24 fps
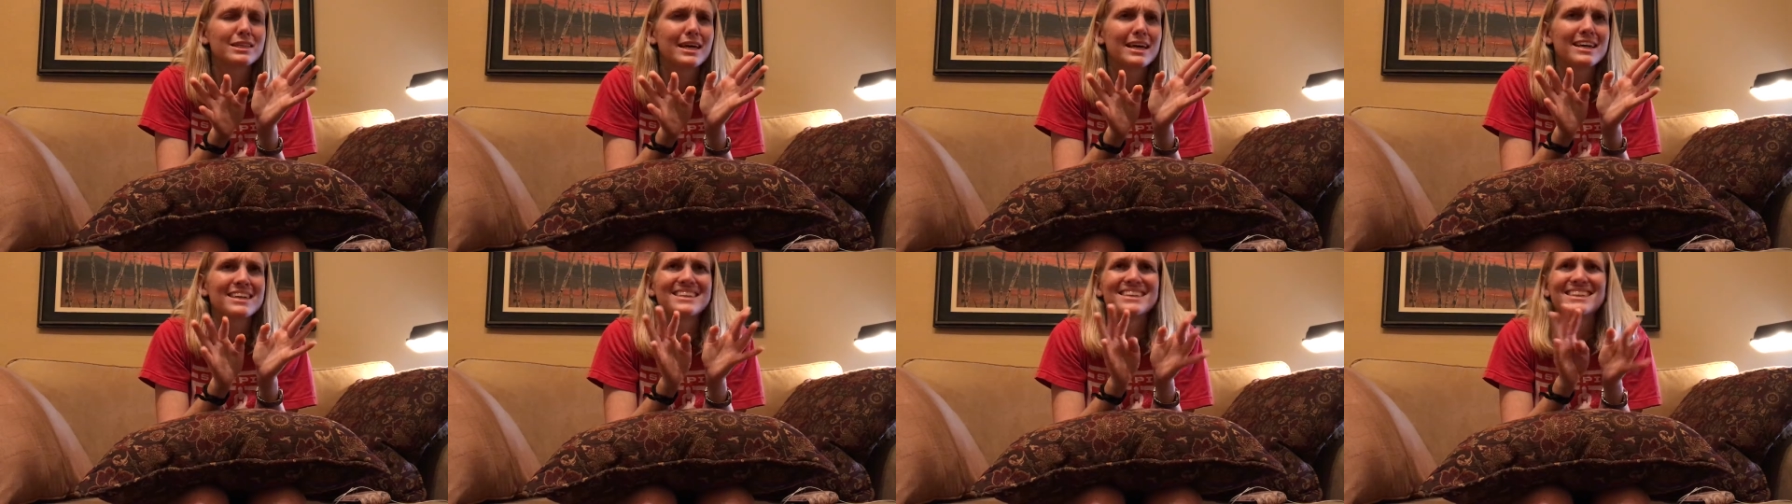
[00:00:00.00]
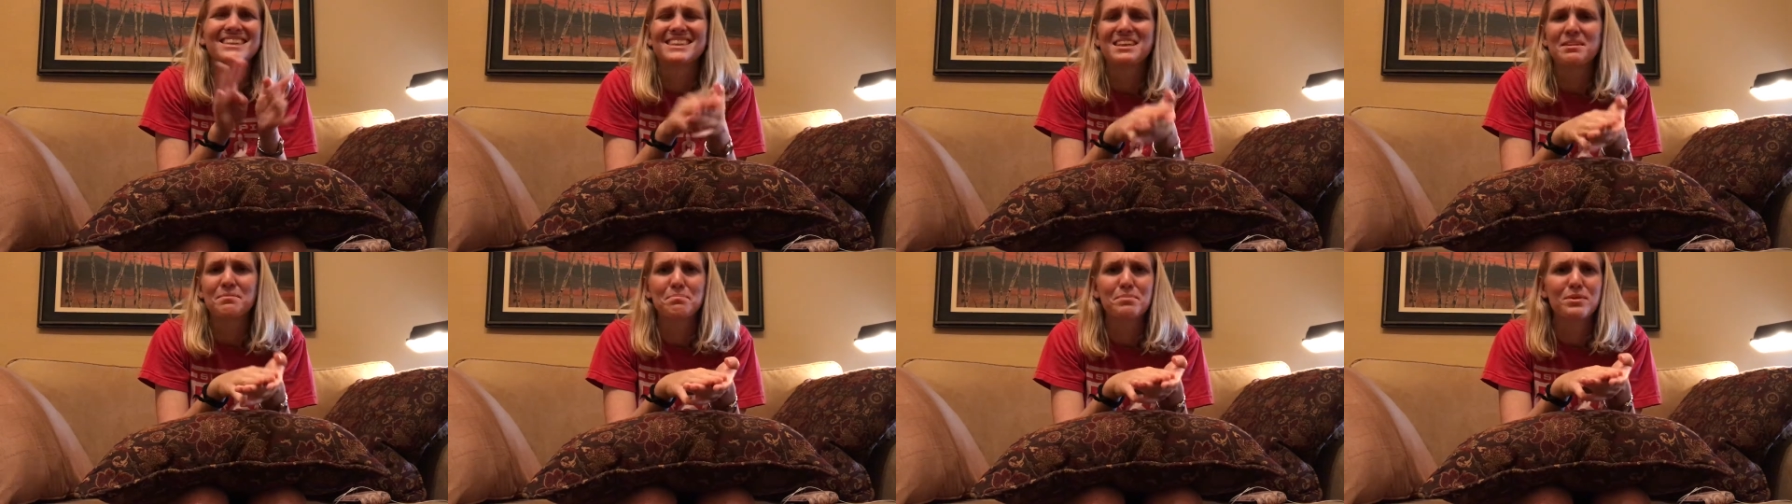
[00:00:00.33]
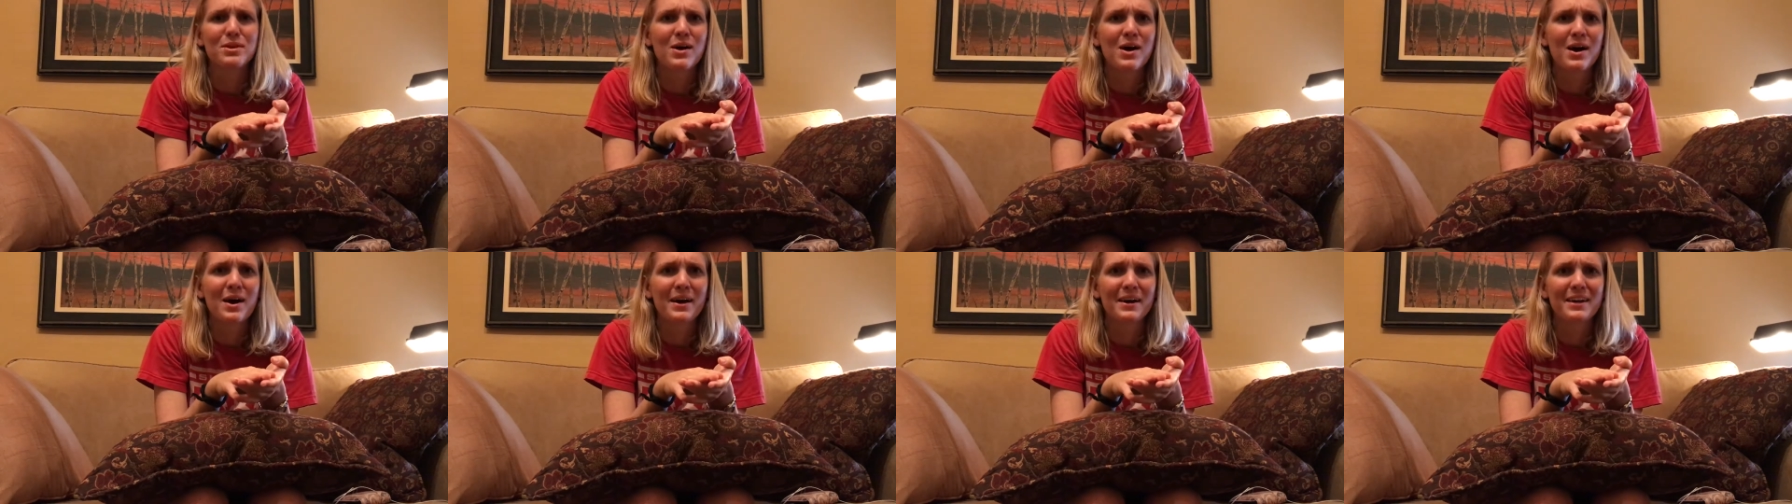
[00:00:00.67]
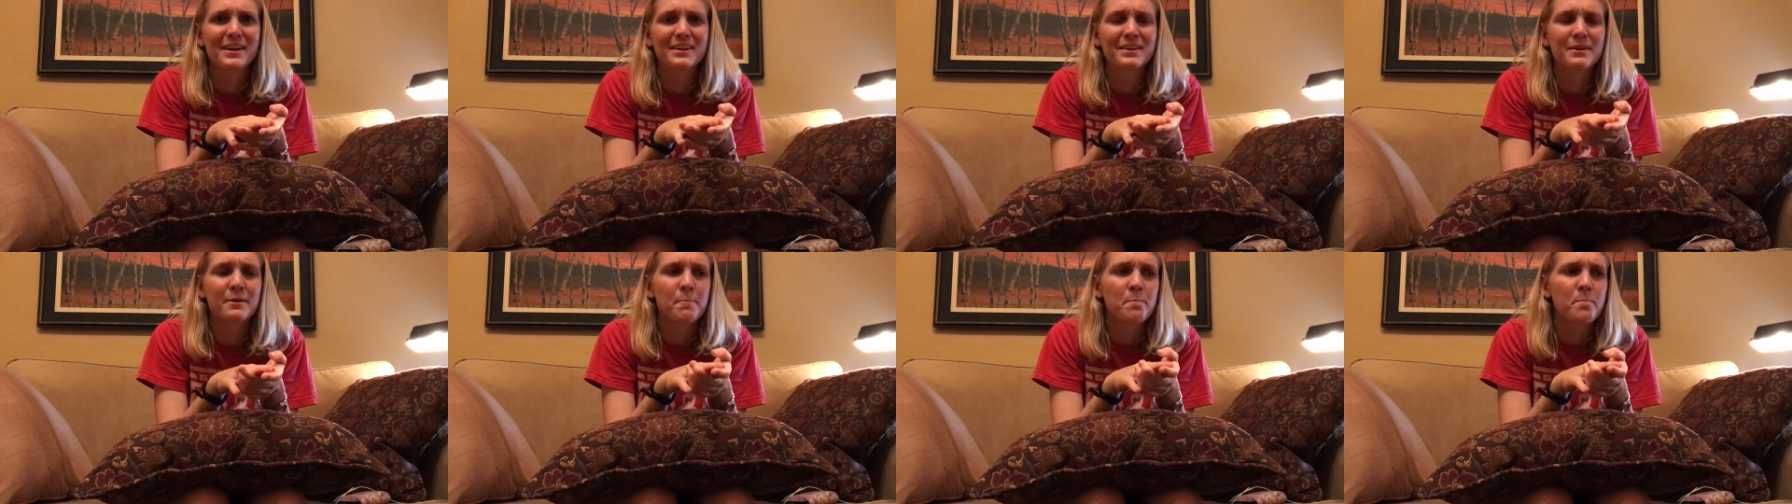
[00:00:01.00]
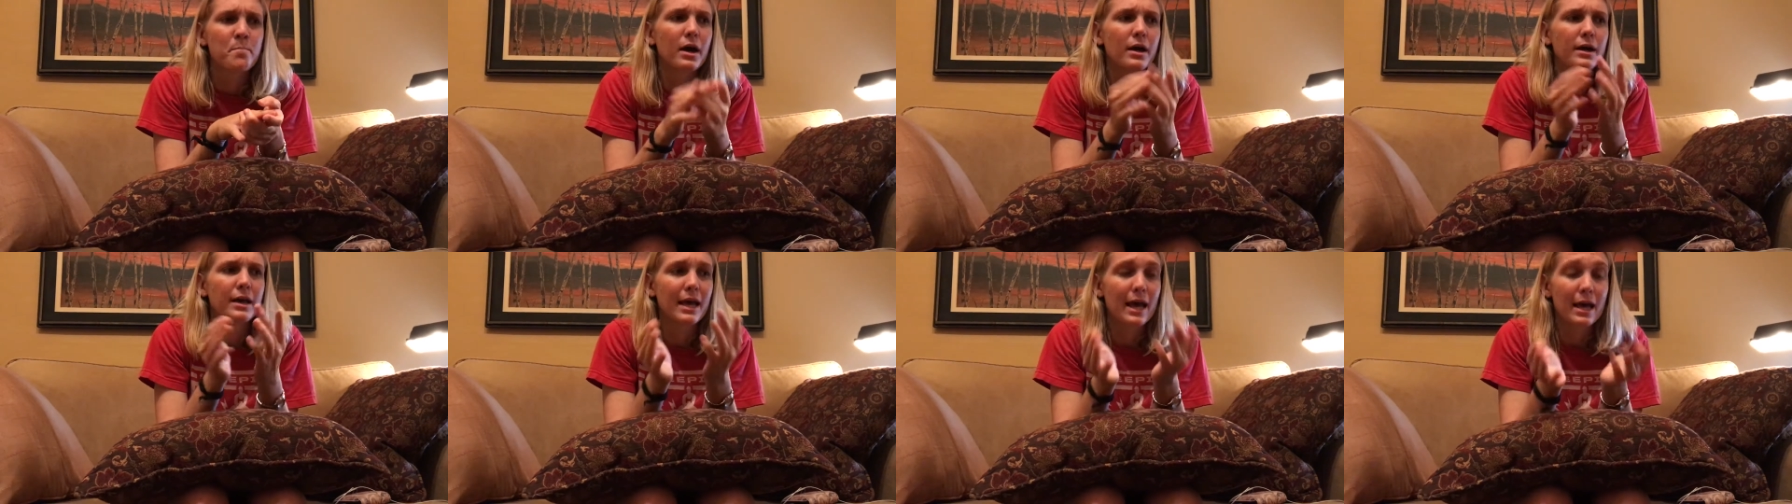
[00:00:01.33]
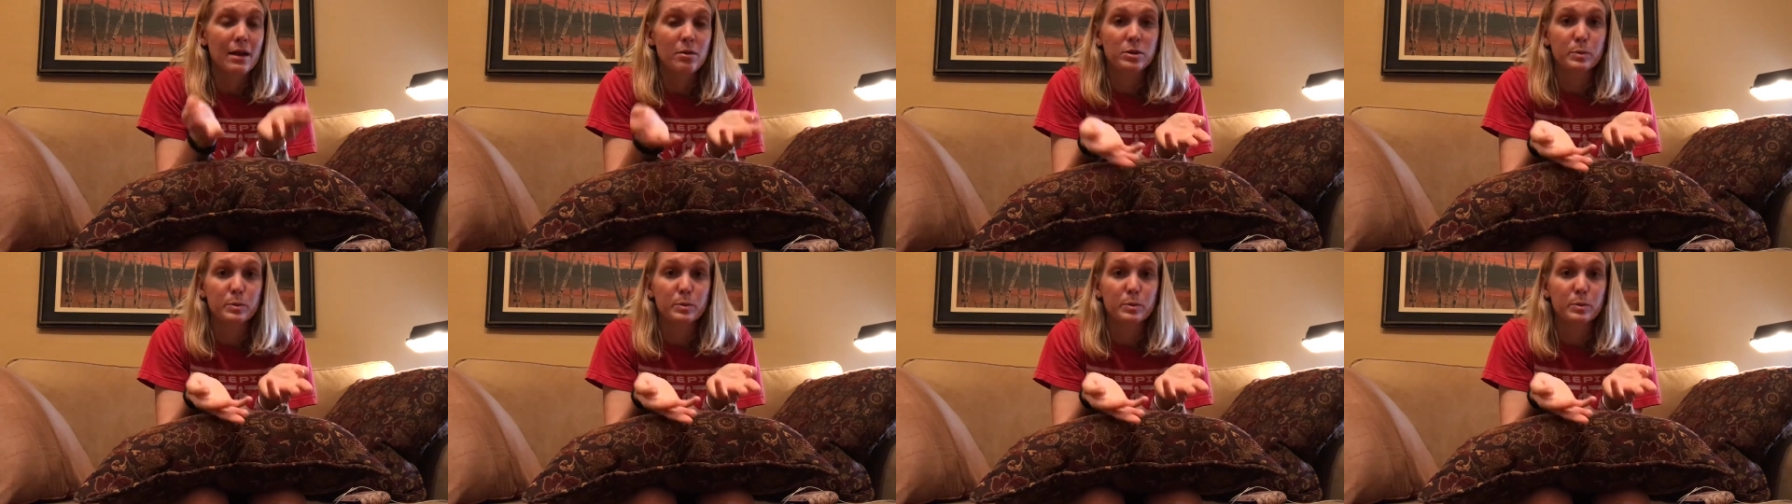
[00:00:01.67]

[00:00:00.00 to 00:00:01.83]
They had a zip line. Again,